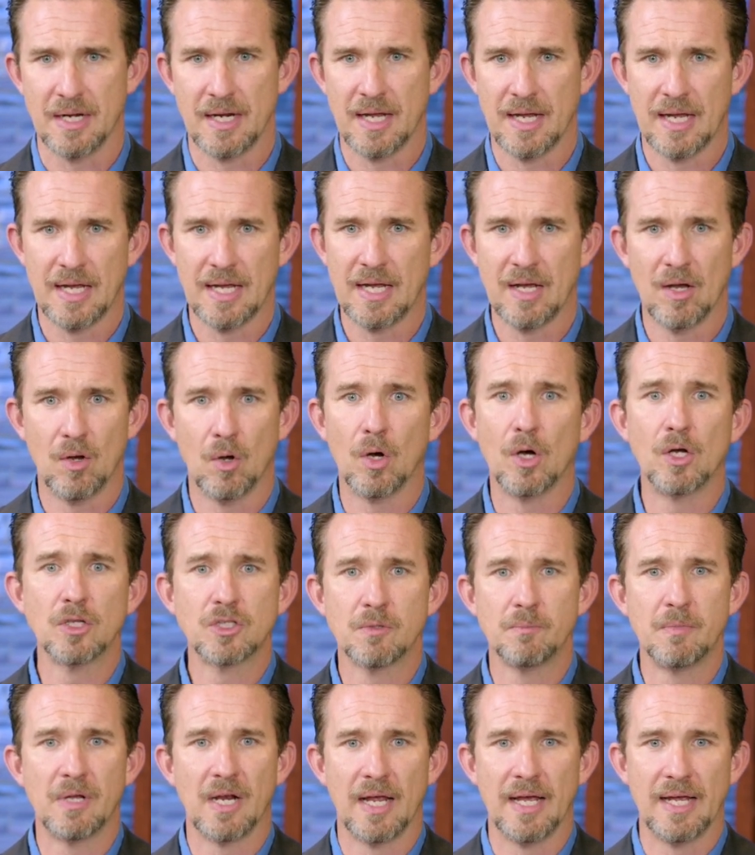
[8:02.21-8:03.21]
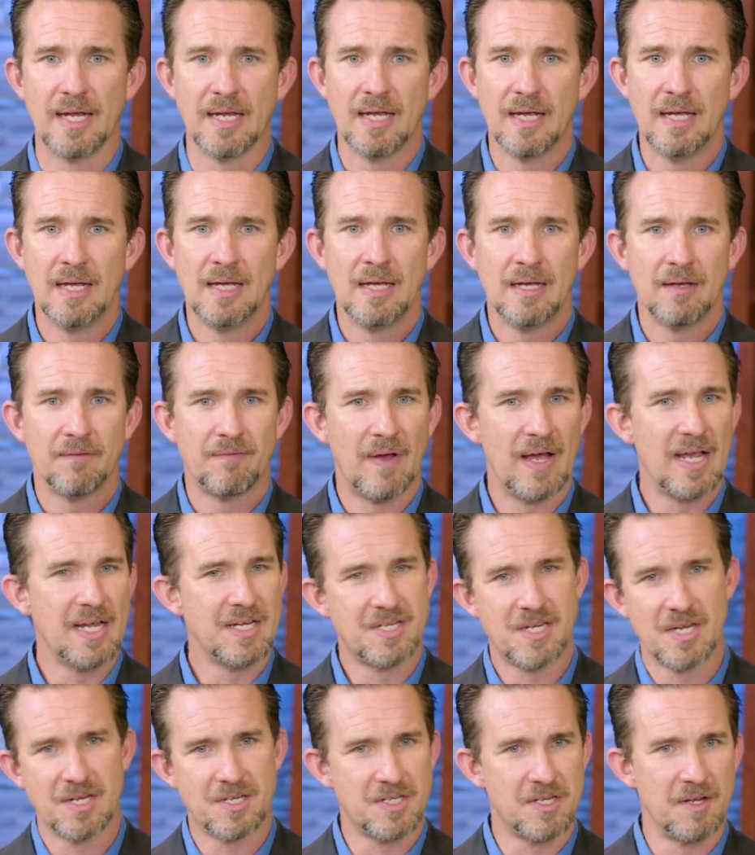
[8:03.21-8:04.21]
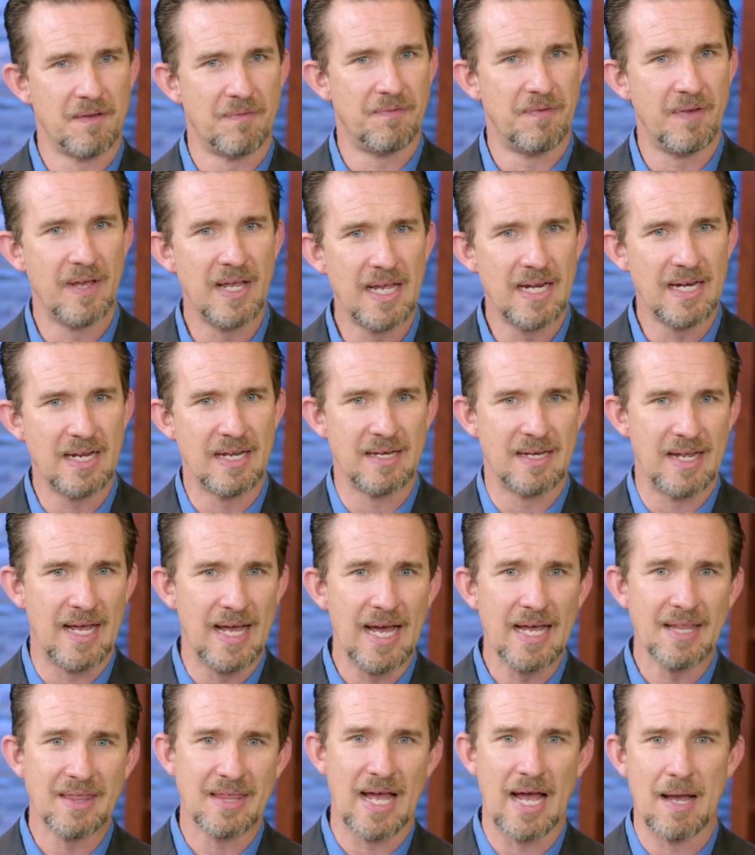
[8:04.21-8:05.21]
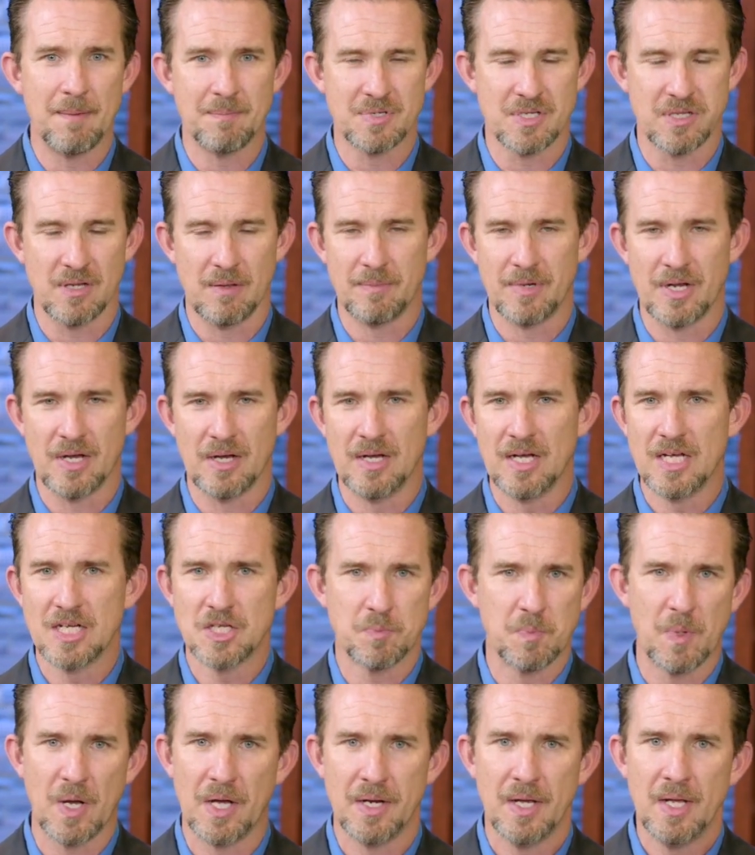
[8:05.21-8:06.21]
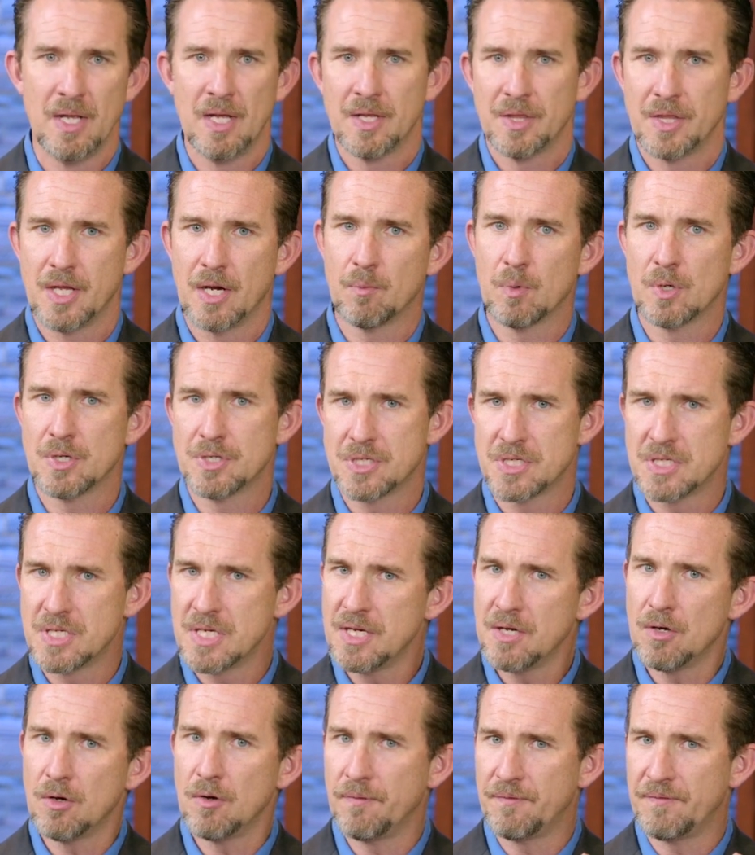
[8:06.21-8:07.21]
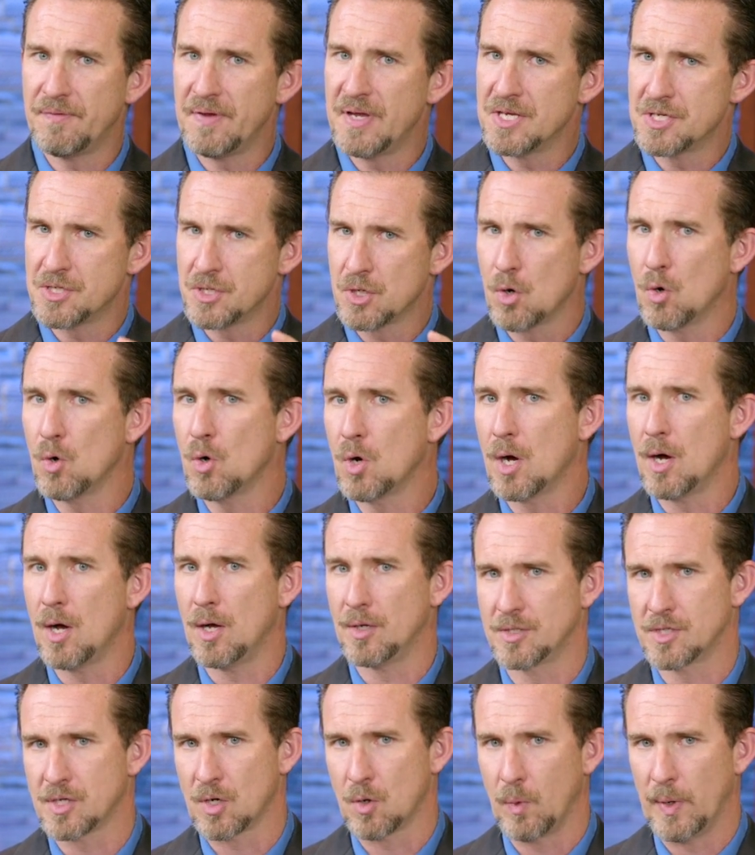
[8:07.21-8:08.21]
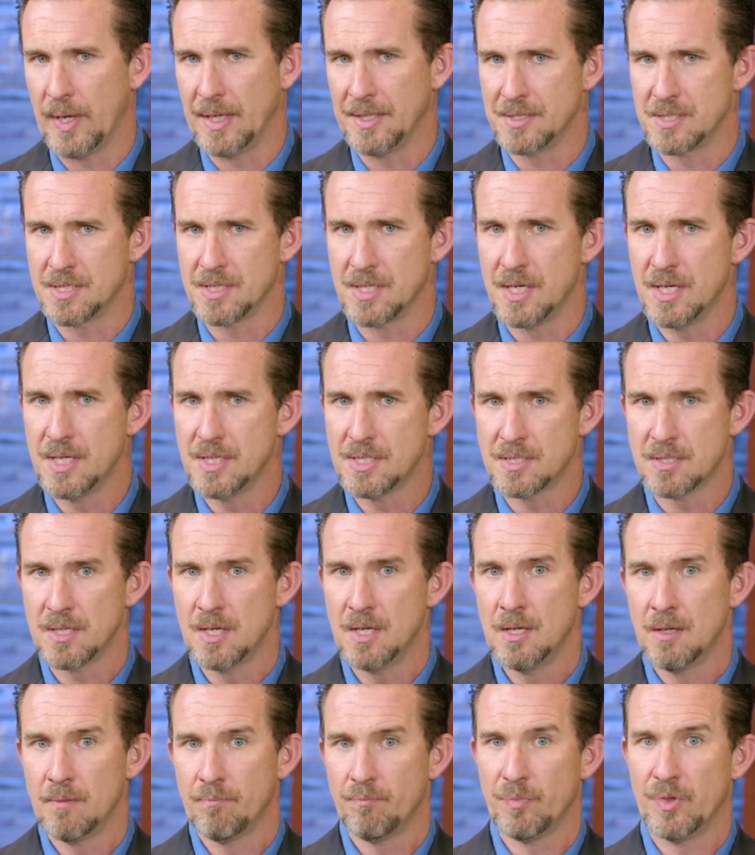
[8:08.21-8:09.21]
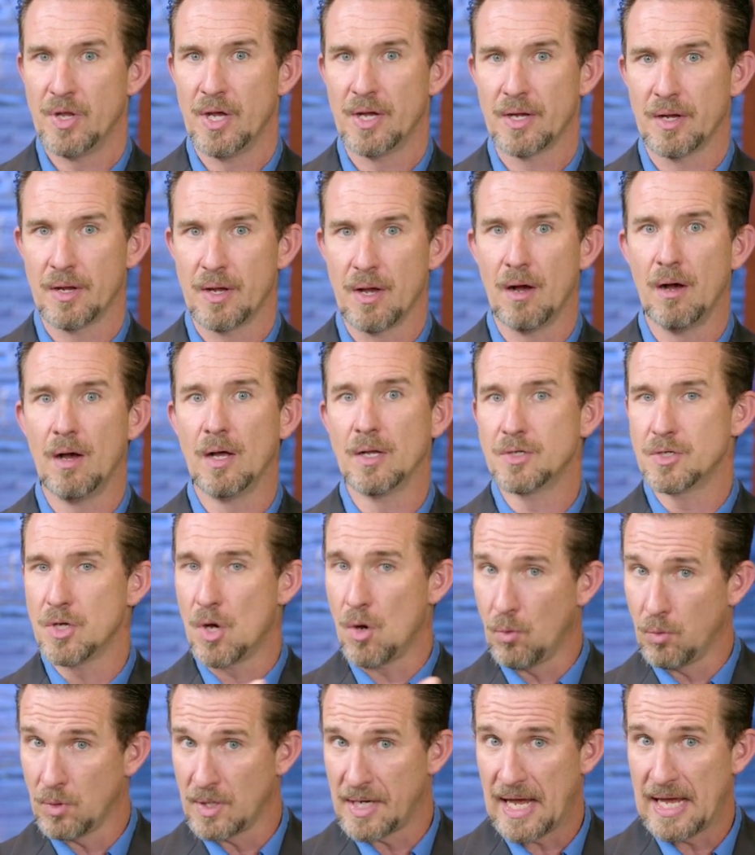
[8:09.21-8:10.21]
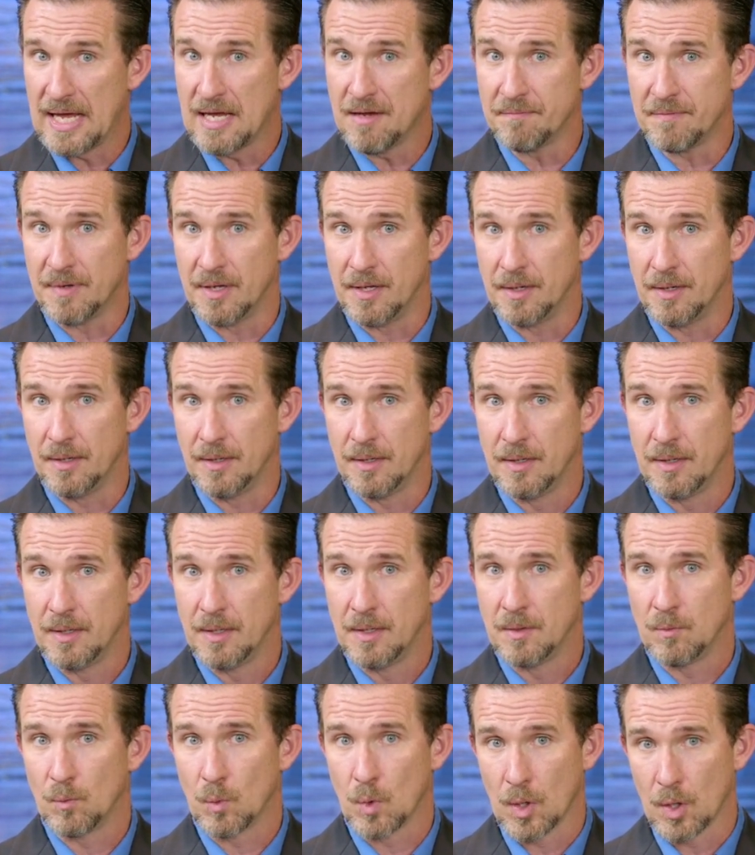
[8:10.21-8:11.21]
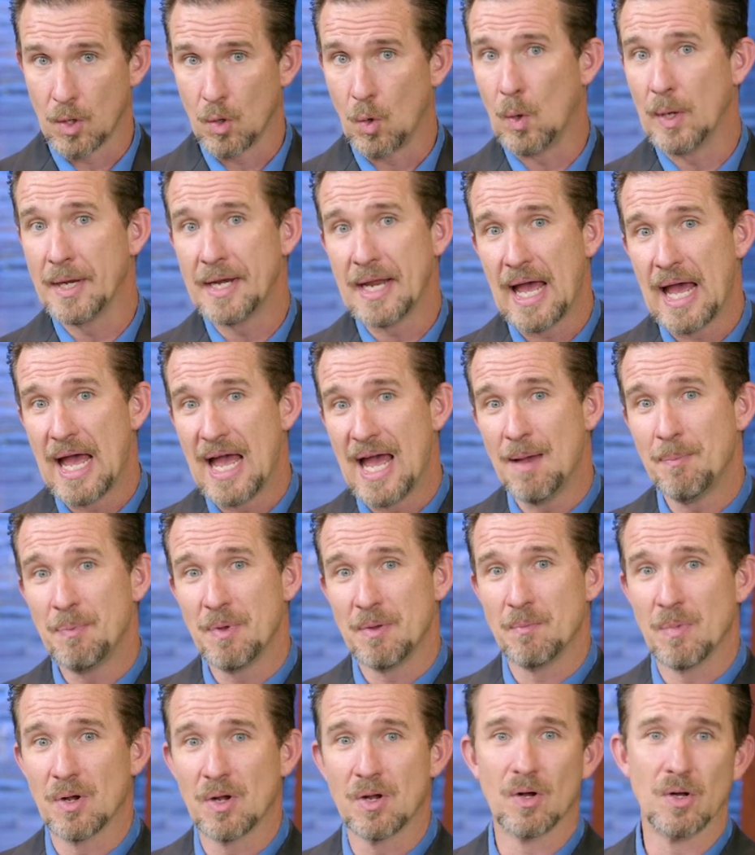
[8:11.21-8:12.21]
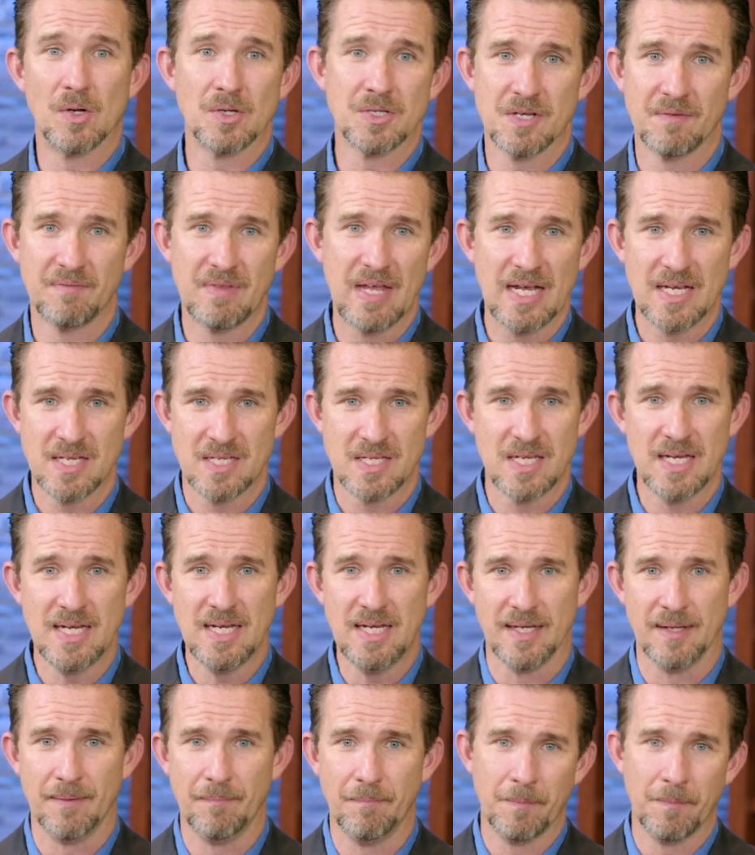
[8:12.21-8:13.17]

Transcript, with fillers: He ultimately faces defeat and death, Absalom does, but there were still physical consequences that God told David were going to happen because of that sin.